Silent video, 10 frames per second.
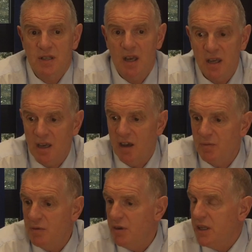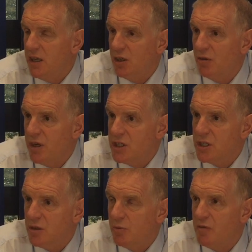say, I've been really
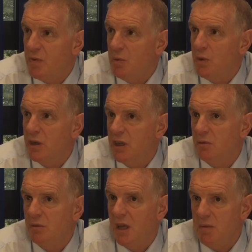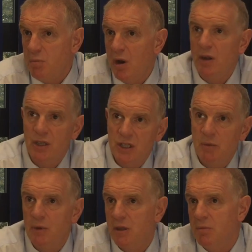encouraged. We've been working in partnership
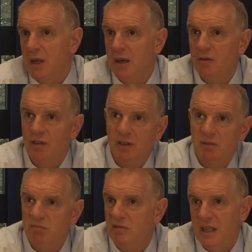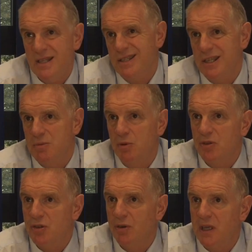with them now for the last 6
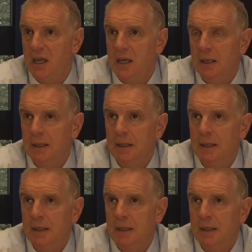months or a year.